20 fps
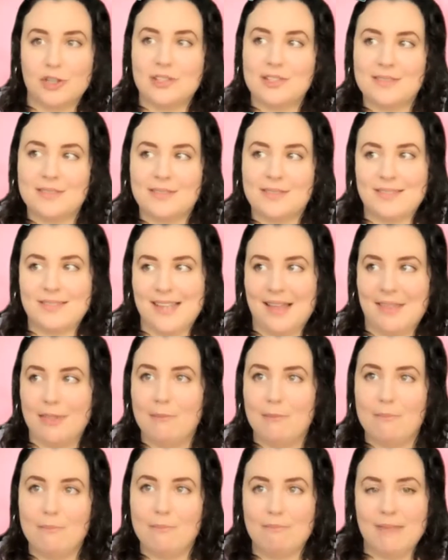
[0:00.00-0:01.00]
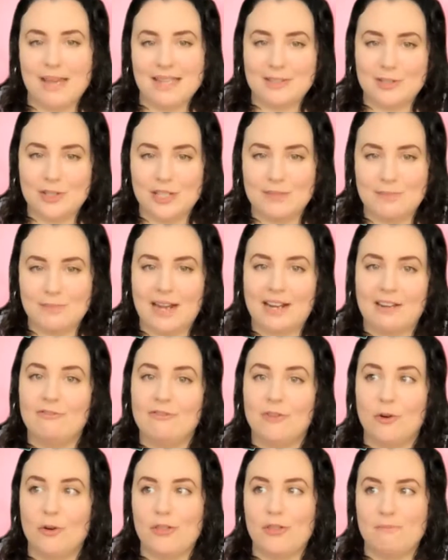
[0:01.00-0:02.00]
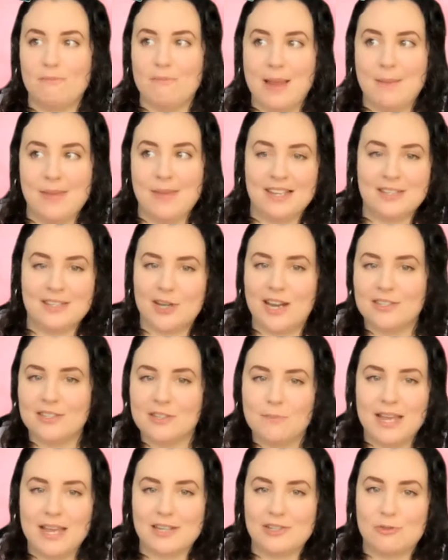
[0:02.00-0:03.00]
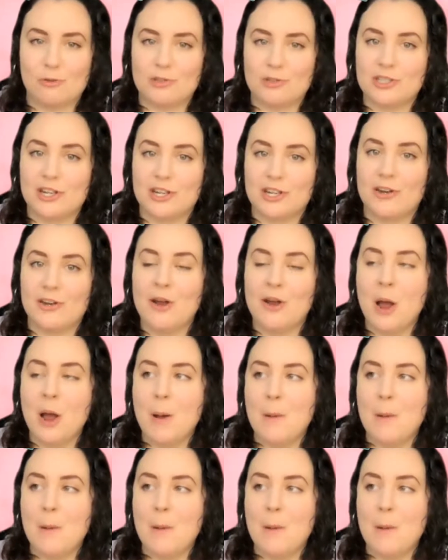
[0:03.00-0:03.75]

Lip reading: just sent them messages back and forth and maybe exchanged a picture or two.